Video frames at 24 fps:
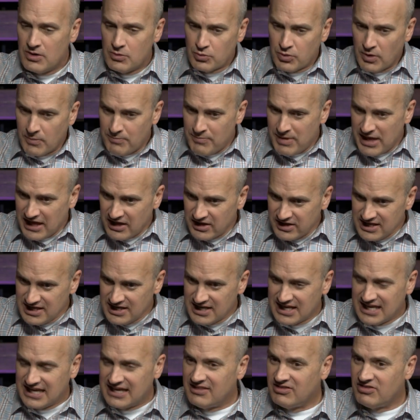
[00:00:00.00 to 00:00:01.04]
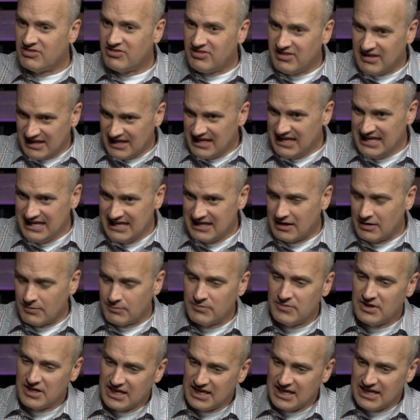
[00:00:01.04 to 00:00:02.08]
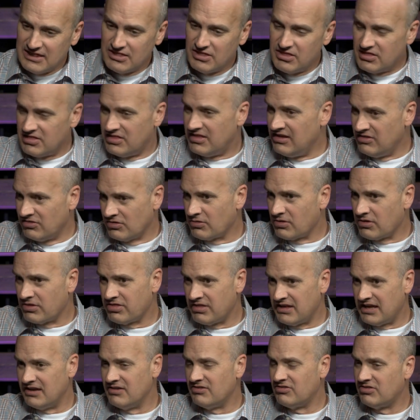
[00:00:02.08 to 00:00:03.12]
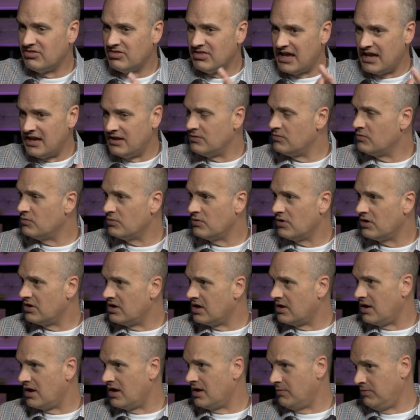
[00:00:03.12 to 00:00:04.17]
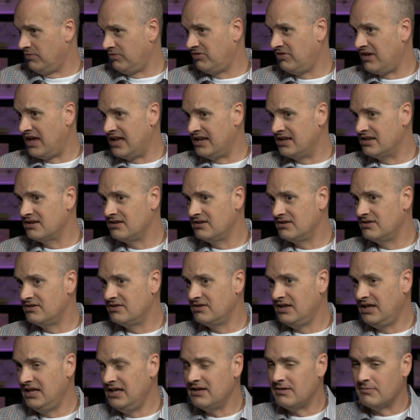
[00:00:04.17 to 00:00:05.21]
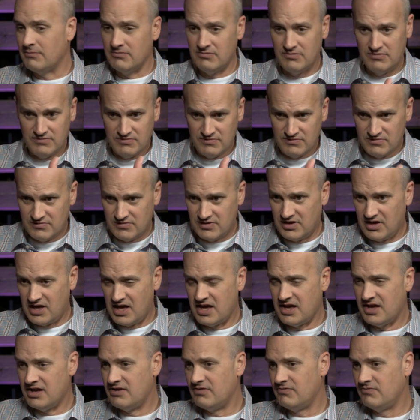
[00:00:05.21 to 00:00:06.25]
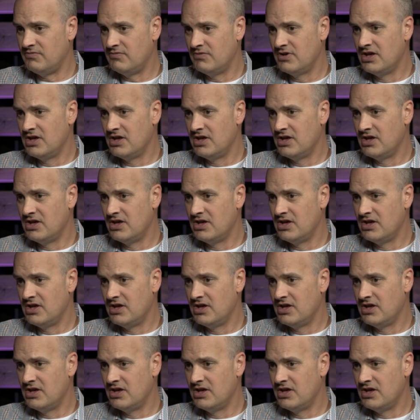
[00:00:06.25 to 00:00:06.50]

rebellion against Him, and these are the things that uh, upset Him. Uh,